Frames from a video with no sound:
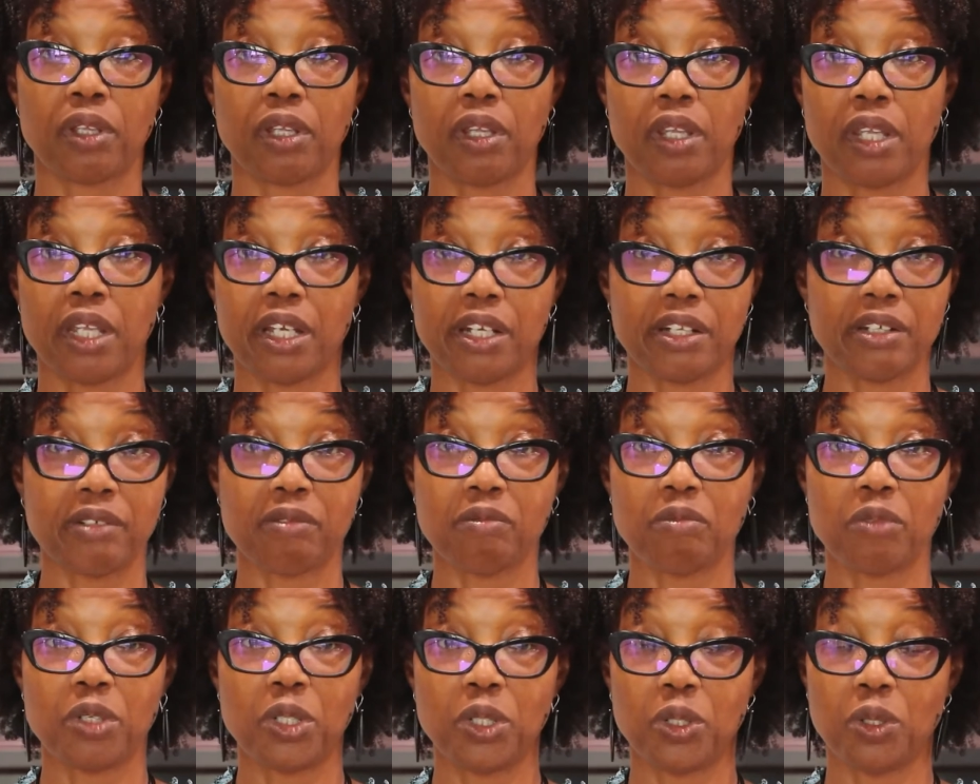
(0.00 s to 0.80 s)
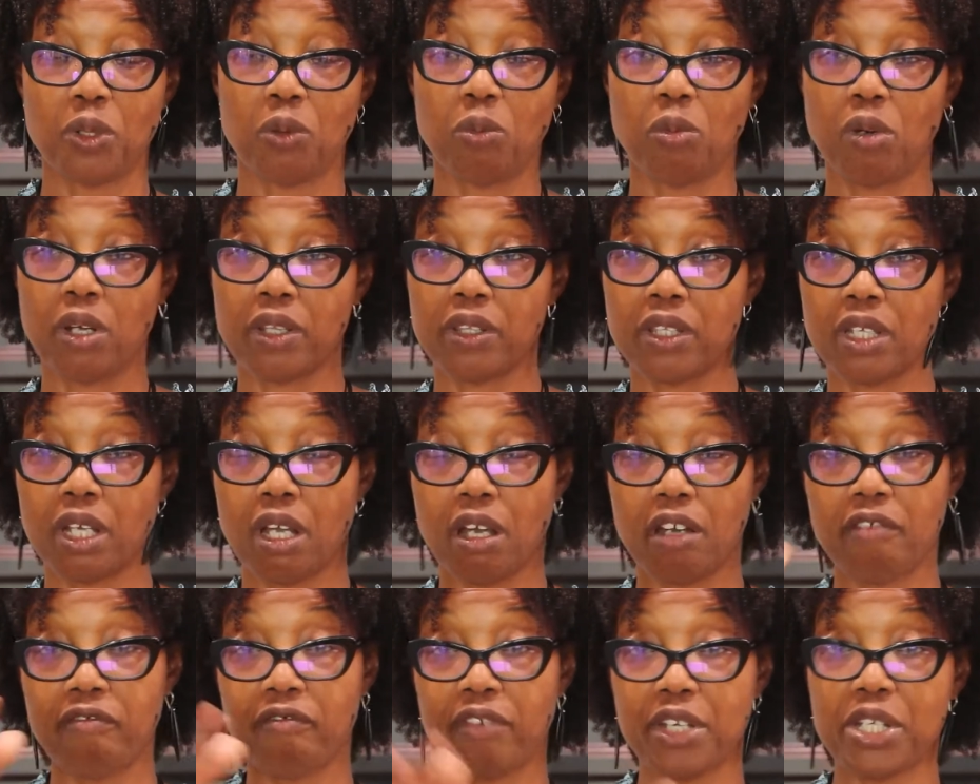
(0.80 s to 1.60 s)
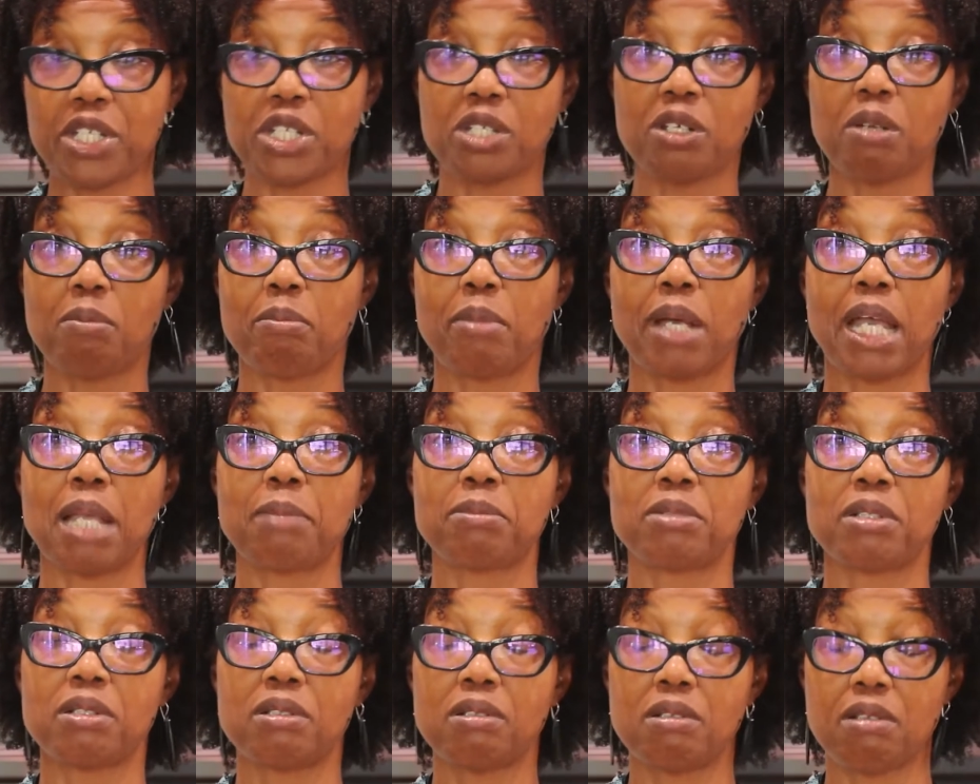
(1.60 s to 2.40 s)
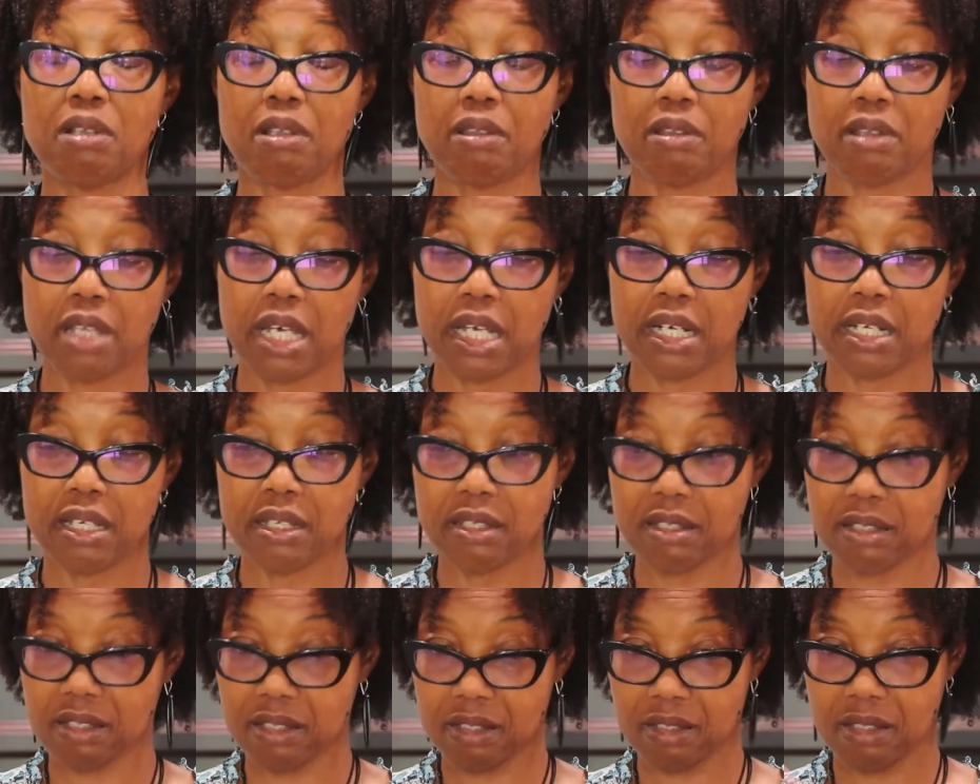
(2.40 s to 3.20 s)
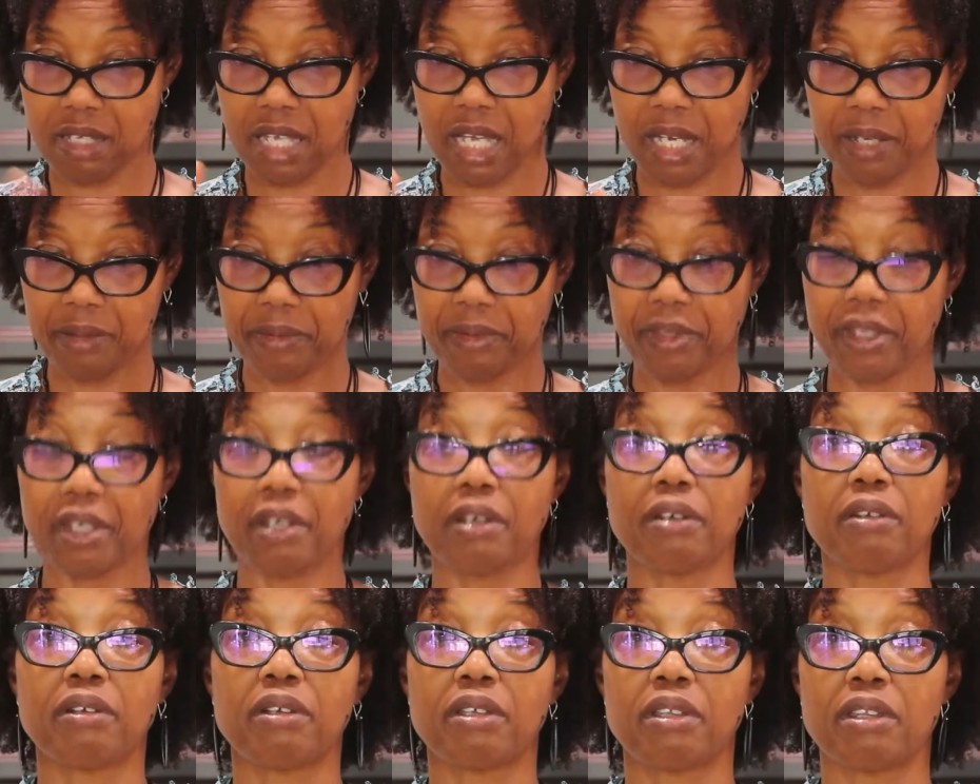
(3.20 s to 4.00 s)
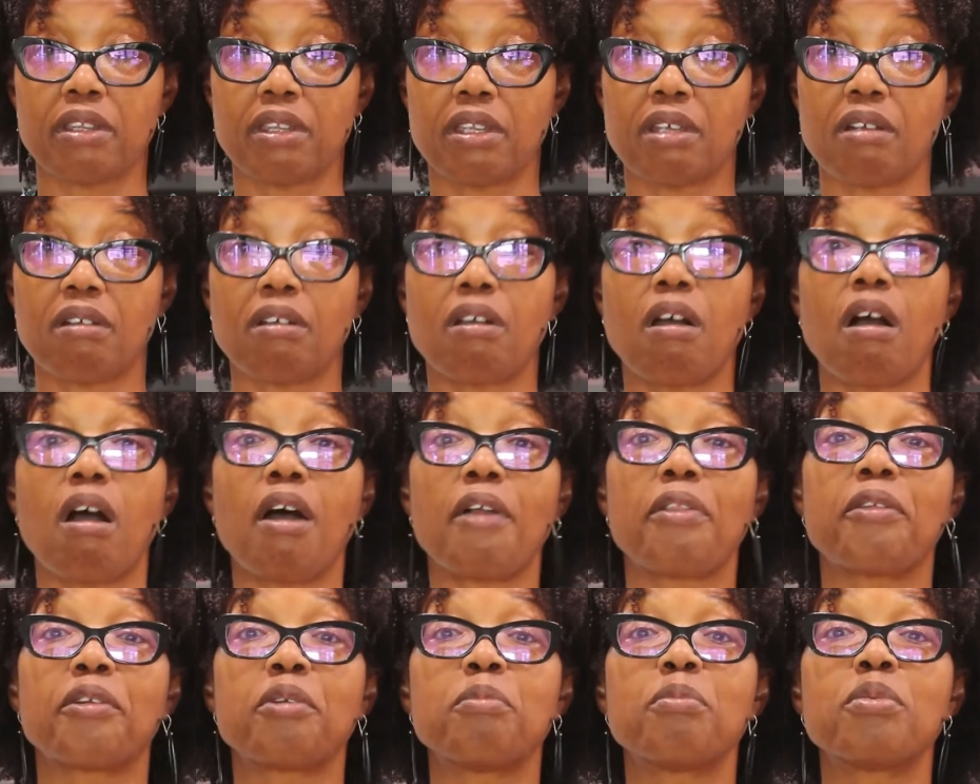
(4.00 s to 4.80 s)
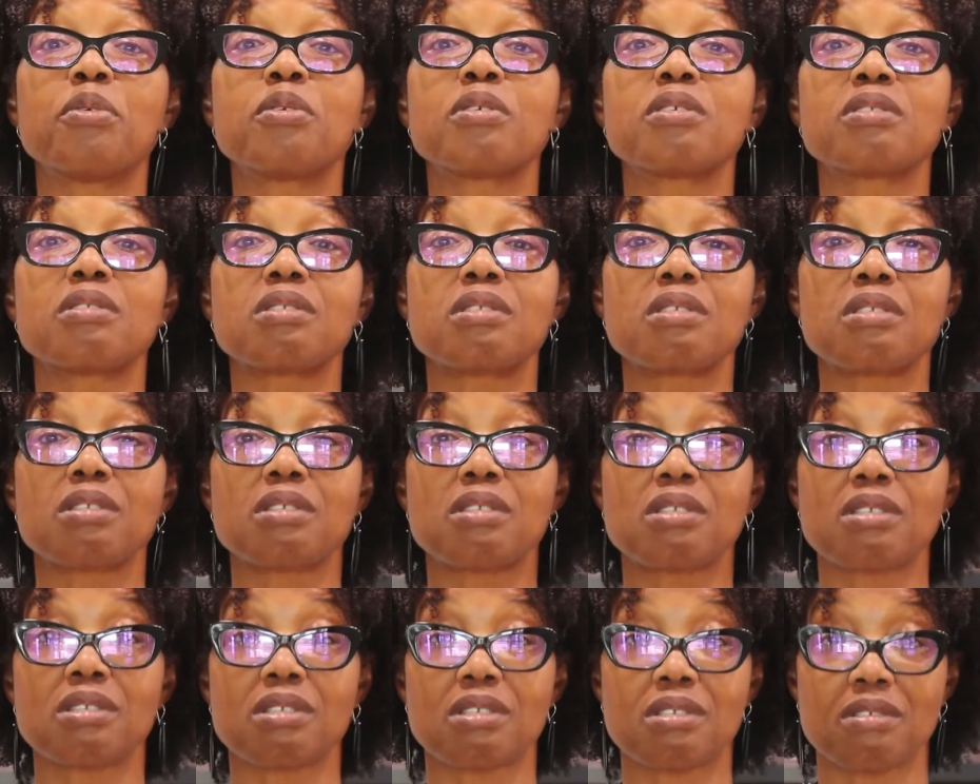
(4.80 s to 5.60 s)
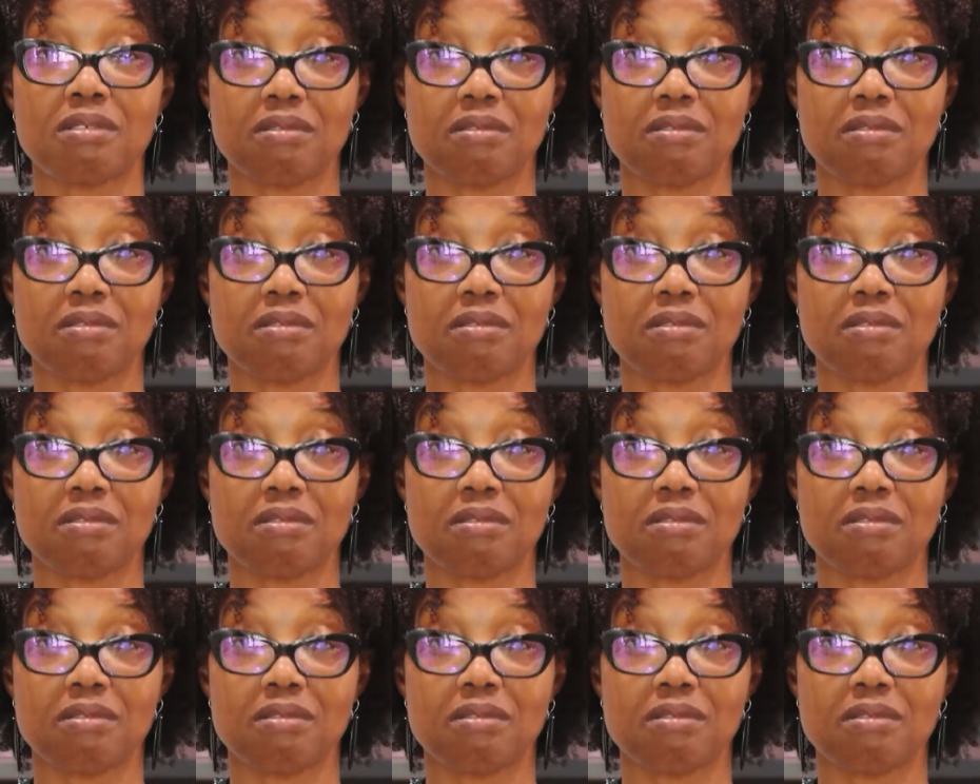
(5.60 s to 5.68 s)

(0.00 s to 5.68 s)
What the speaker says: What the conventional Bible that is out there. There are other books